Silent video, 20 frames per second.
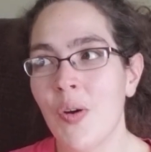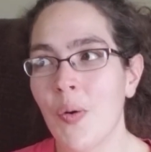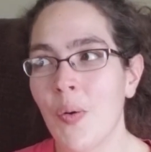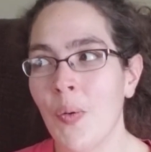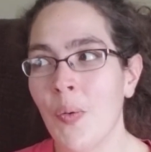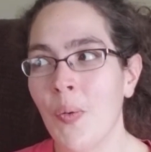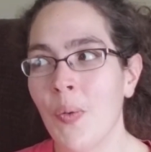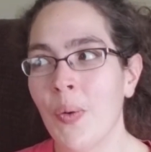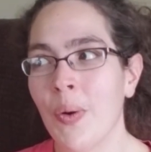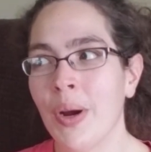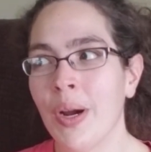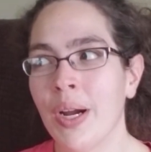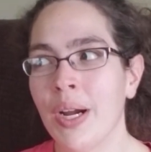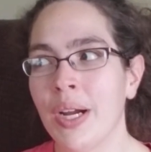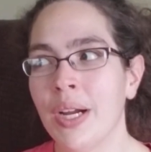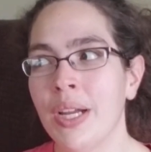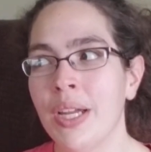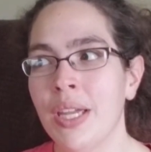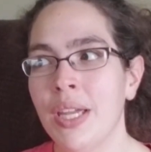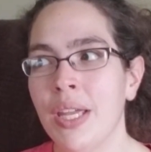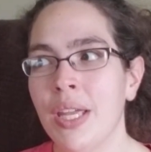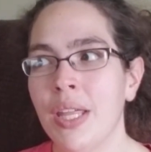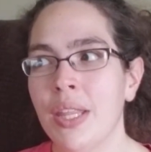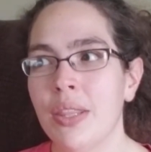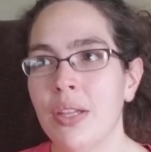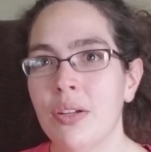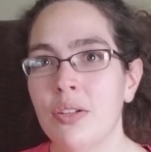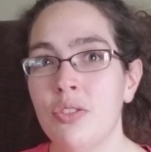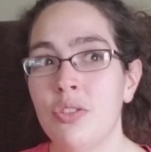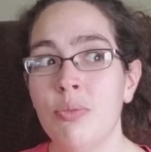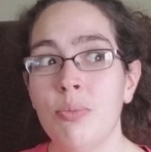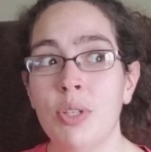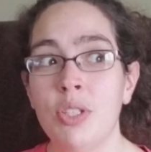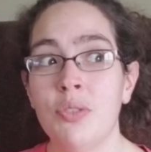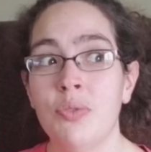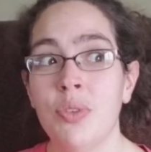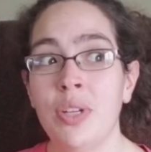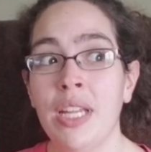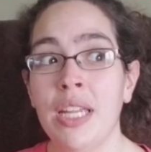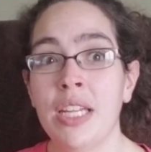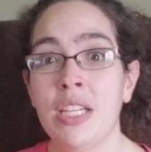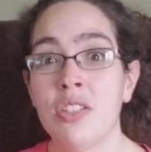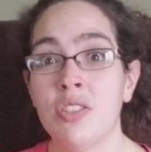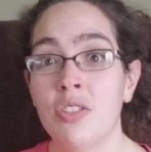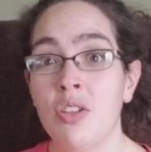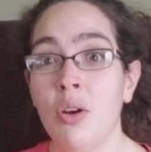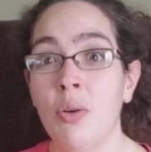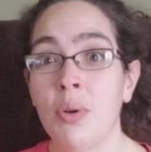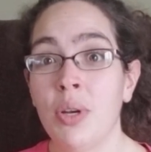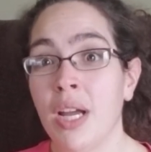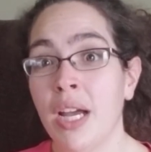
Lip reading: or there's too much freaking snow and